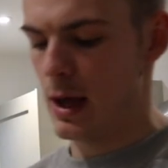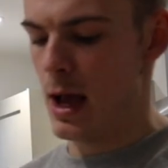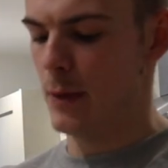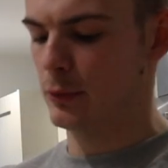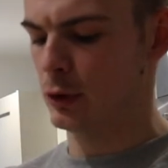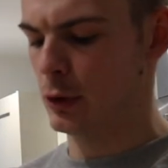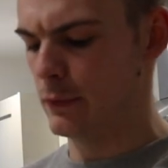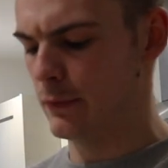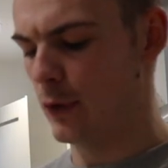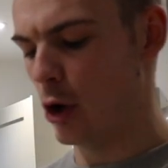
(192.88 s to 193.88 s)

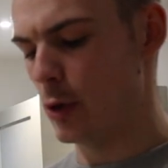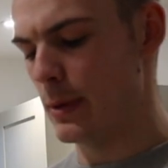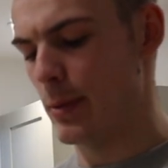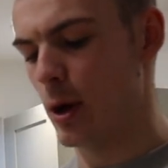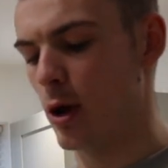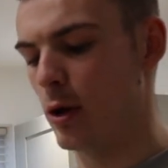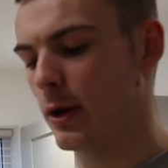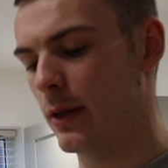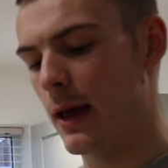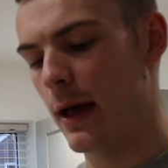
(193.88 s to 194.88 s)
Absolute vibey bar,
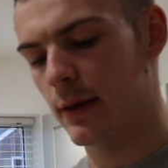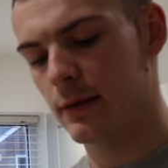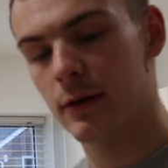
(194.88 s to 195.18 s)
look at that.